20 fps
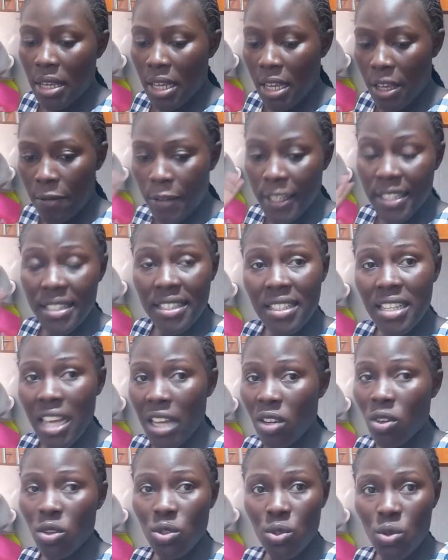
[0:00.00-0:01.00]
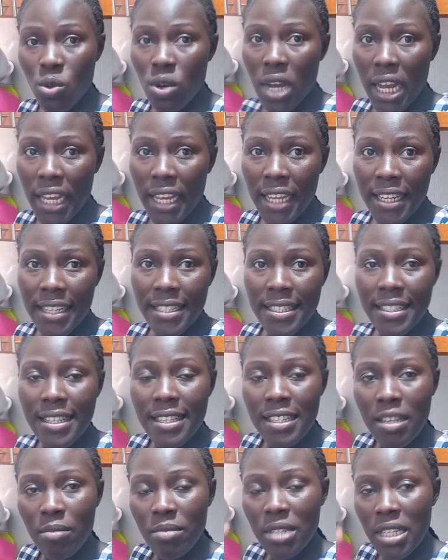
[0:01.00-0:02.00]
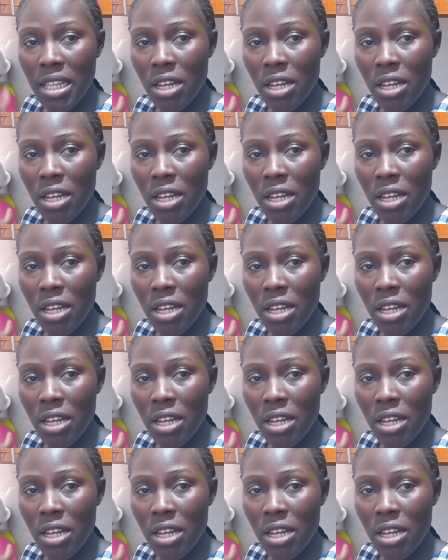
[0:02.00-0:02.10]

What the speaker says: If it's tea, I don't cook again. It's the same tea